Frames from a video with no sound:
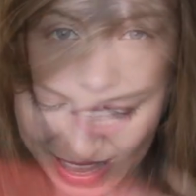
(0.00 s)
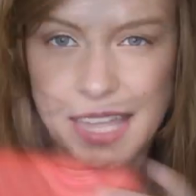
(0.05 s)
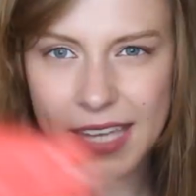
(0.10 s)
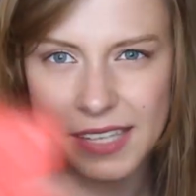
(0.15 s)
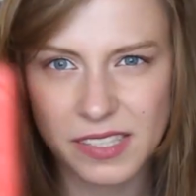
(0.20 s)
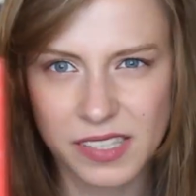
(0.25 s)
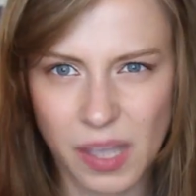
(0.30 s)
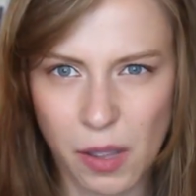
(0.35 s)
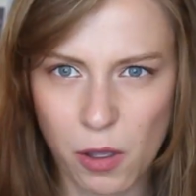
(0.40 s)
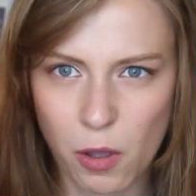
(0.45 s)

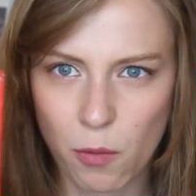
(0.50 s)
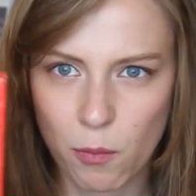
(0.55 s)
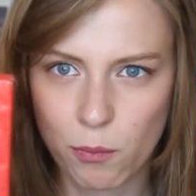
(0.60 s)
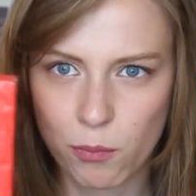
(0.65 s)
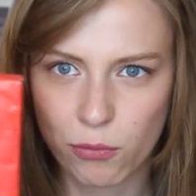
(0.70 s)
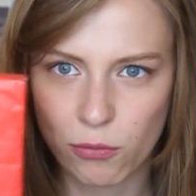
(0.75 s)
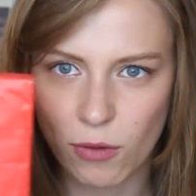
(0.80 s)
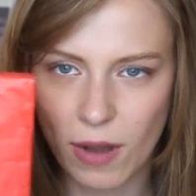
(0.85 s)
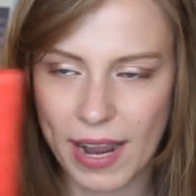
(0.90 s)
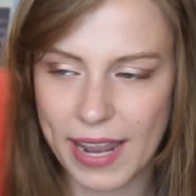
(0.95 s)
This
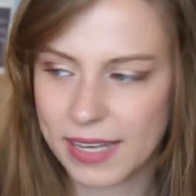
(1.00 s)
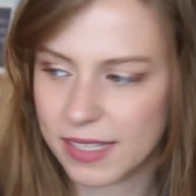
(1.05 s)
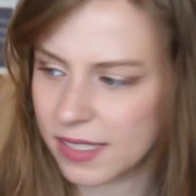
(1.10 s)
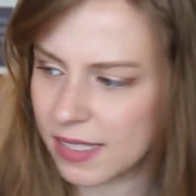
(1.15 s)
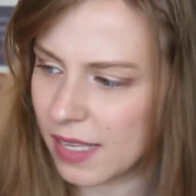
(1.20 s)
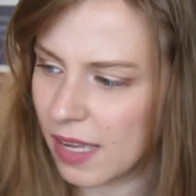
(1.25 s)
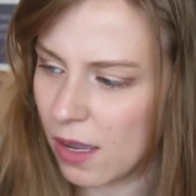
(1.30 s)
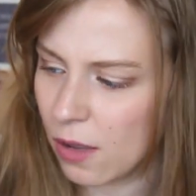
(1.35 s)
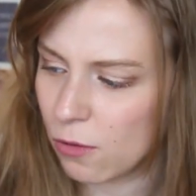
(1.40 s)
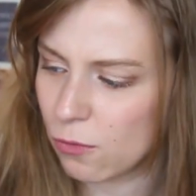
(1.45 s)

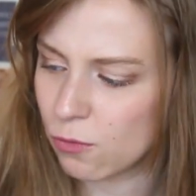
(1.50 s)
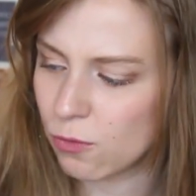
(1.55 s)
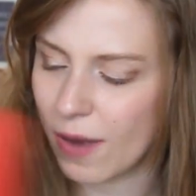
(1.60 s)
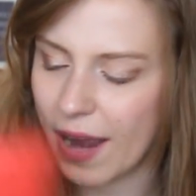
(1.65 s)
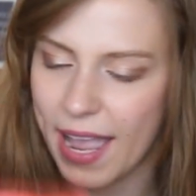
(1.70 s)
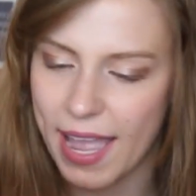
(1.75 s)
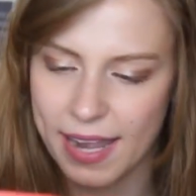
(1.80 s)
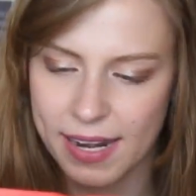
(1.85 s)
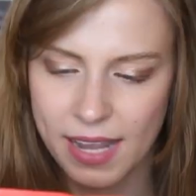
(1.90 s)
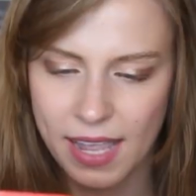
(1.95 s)
bright
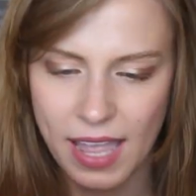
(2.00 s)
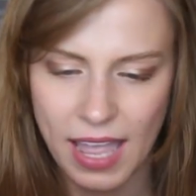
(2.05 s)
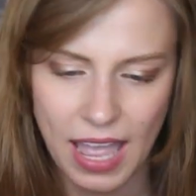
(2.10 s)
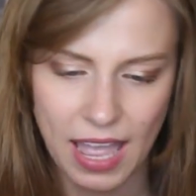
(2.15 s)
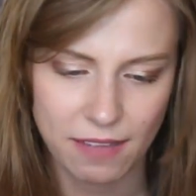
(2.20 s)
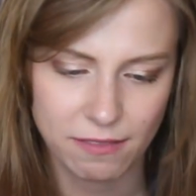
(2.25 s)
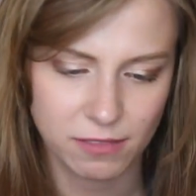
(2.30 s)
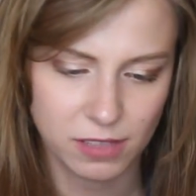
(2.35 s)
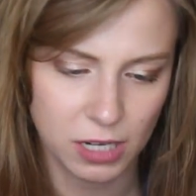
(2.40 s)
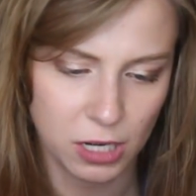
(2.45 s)
red
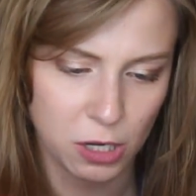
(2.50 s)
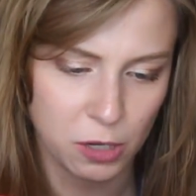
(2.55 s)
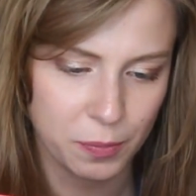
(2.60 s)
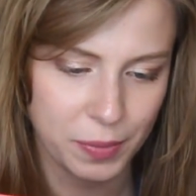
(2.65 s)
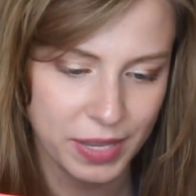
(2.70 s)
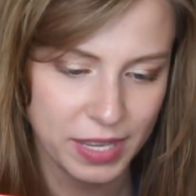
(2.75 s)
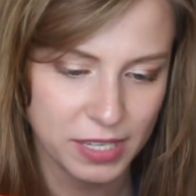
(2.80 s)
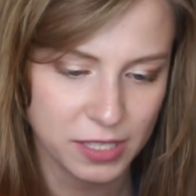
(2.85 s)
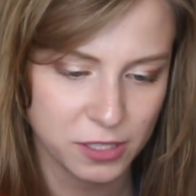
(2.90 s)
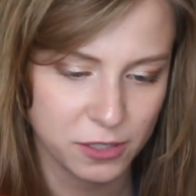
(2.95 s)

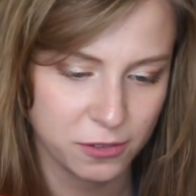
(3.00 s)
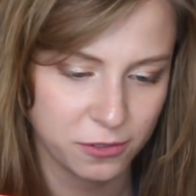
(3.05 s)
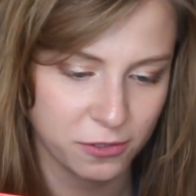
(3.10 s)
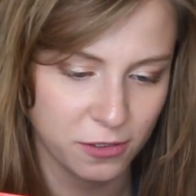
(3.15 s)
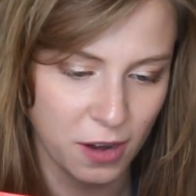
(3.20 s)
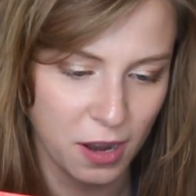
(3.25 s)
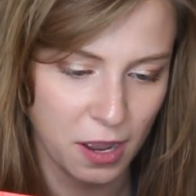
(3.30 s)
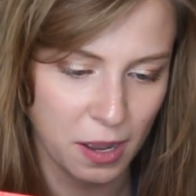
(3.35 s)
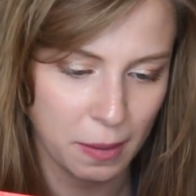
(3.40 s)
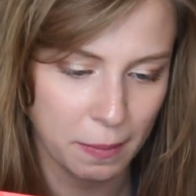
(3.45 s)
envelope is
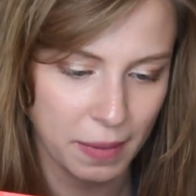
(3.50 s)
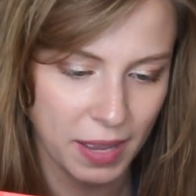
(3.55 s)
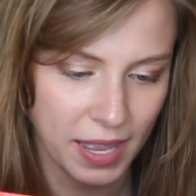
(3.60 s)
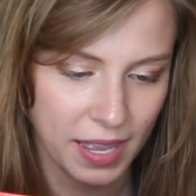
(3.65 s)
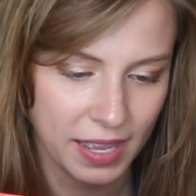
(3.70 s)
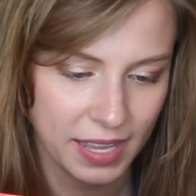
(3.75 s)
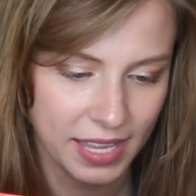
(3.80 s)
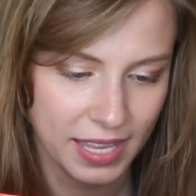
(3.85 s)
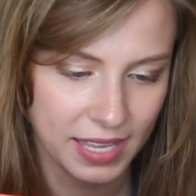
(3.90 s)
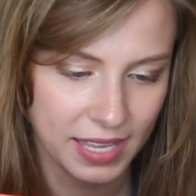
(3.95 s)
from